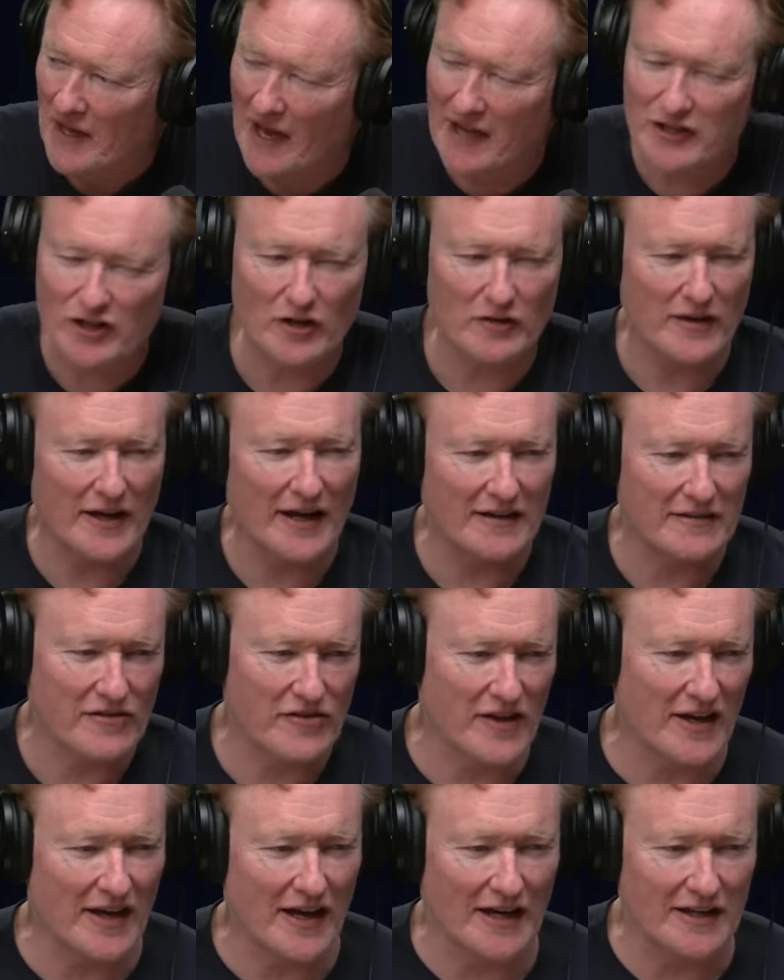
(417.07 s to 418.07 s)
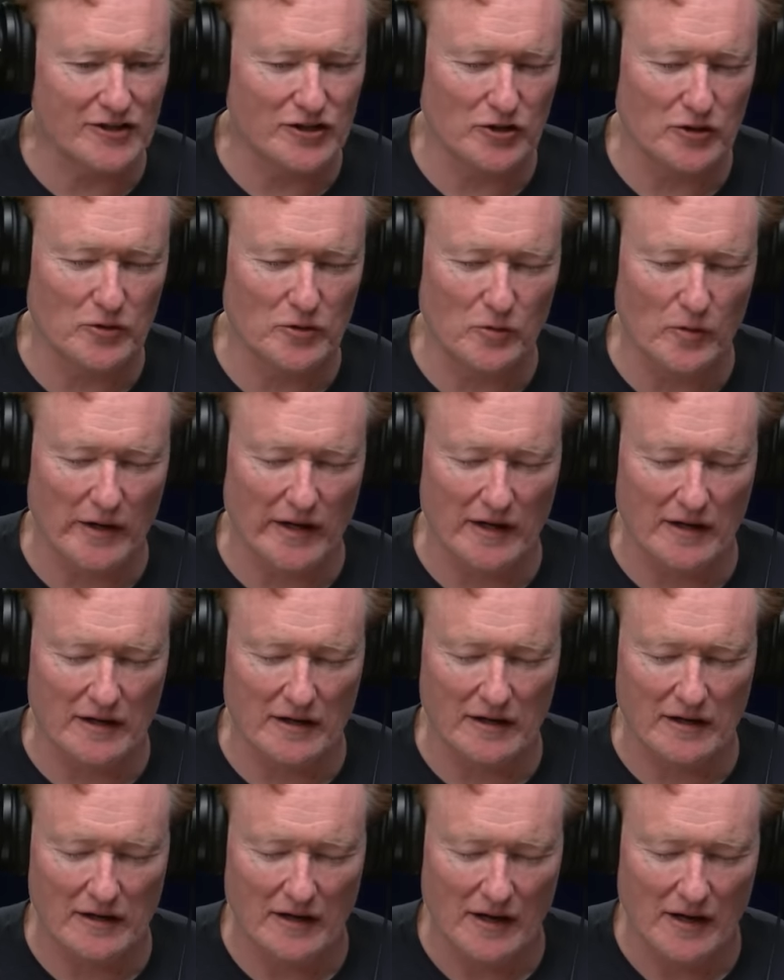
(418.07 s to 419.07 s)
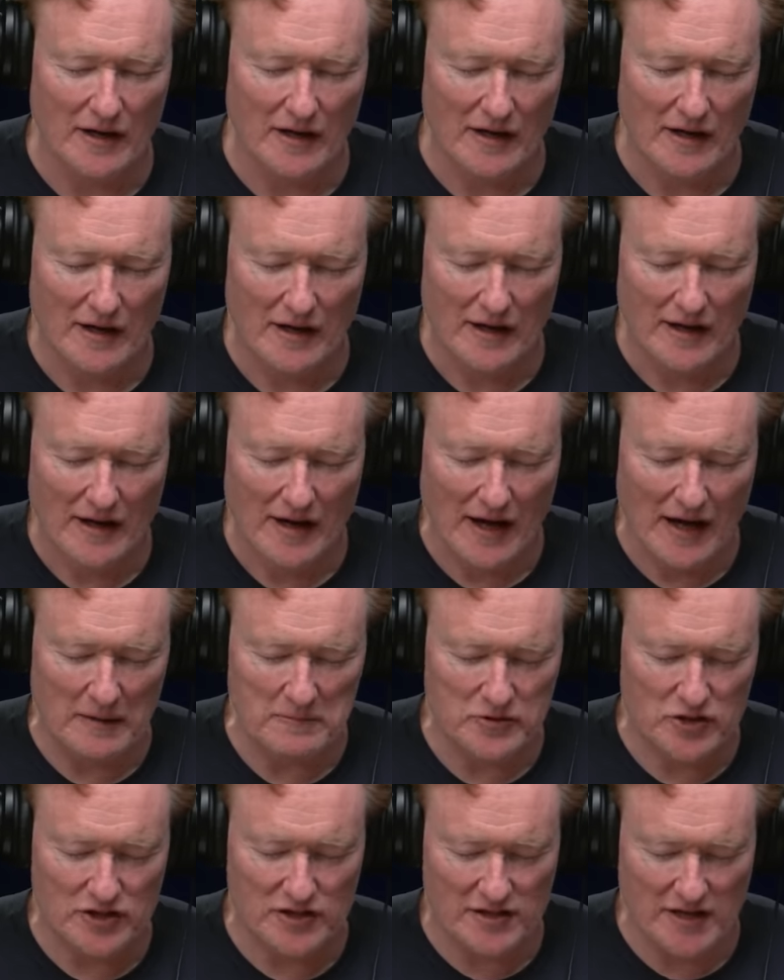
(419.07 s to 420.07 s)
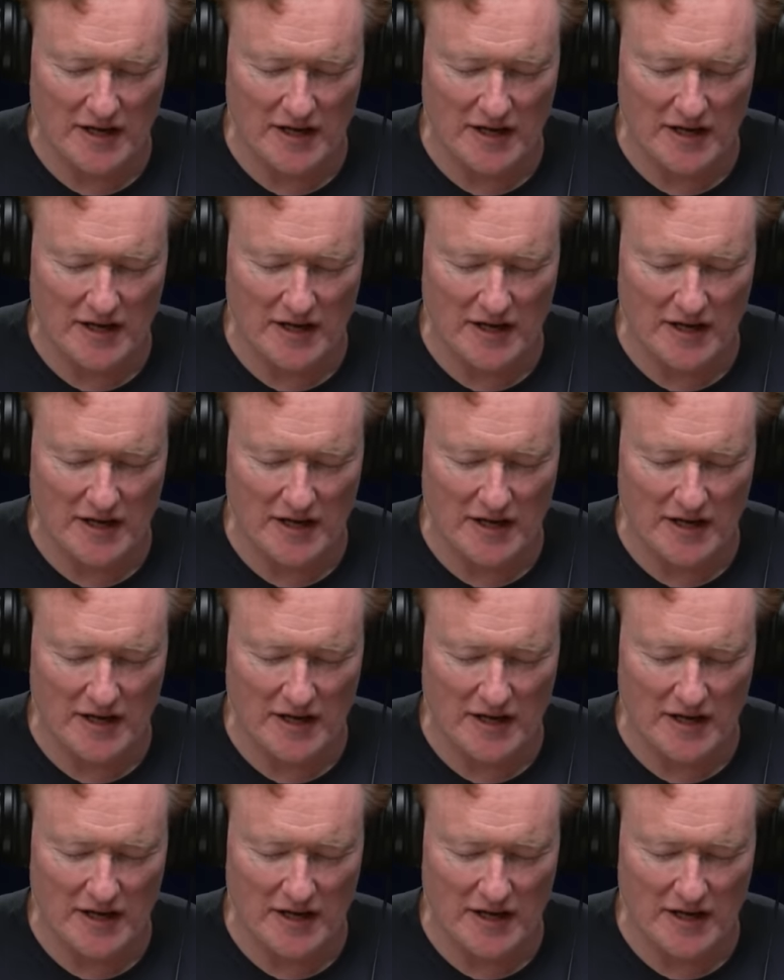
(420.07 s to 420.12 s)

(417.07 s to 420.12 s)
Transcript: And you know that thing I do where I'm just